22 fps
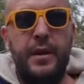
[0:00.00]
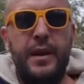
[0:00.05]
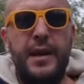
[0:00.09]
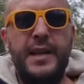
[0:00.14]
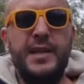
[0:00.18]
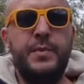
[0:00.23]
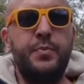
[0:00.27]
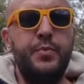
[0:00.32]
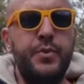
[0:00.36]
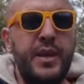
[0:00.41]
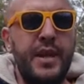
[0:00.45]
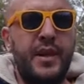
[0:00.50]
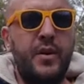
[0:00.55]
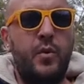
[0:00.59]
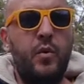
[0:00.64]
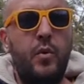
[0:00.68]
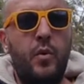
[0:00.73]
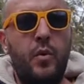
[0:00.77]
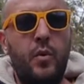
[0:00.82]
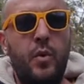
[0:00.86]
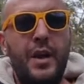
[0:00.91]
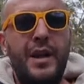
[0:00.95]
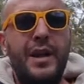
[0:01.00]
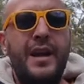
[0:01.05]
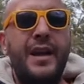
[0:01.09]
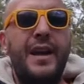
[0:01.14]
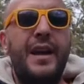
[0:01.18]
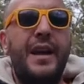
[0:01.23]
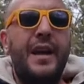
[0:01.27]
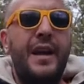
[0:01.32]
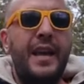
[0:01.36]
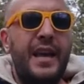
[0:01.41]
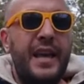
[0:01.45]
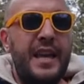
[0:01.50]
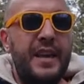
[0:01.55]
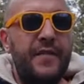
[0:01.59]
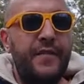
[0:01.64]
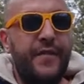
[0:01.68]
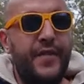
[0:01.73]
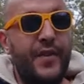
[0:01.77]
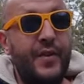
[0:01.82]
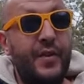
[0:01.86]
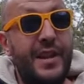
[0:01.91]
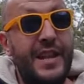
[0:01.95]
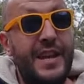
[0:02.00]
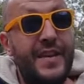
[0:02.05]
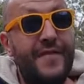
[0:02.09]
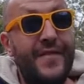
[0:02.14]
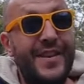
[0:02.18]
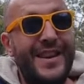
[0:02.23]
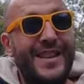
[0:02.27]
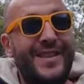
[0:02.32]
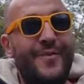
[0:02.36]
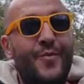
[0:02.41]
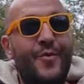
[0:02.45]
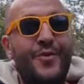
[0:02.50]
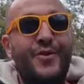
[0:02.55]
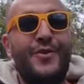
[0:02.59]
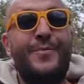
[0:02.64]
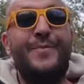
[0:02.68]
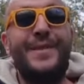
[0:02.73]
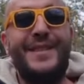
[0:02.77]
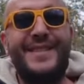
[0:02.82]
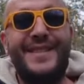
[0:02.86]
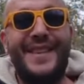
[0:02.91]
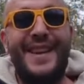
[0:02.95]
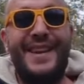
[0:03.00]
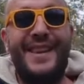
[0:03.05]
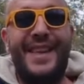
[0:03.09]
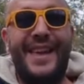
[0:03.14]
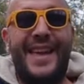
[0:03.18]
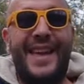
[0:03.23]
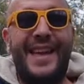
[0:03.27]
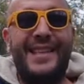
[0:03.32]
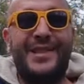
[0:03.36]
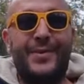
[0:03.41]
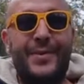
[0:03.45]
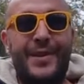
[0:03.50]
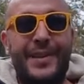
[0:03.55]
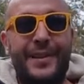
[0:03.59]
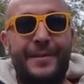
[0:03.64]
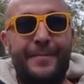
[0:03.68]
It's pretty cool if you live in a warm and sunny country.